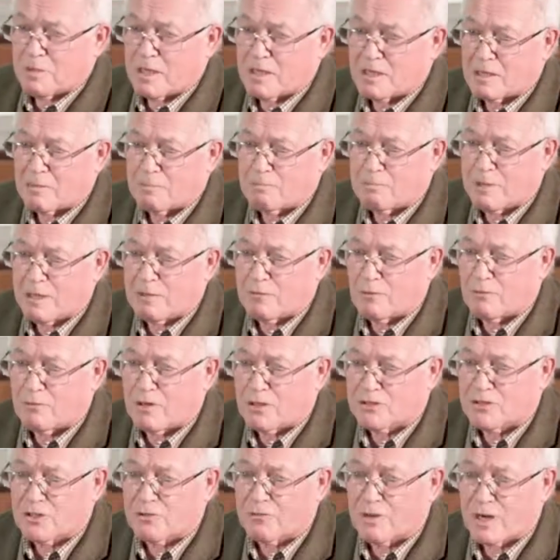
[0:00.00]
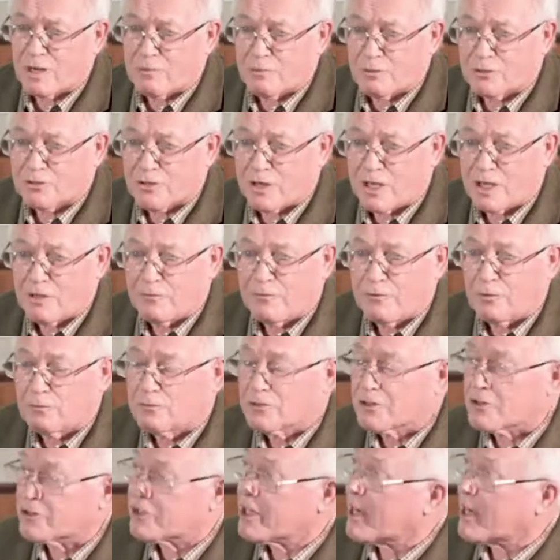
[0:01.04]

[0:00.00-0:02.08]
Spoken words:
been and people rushing around with trayfuls of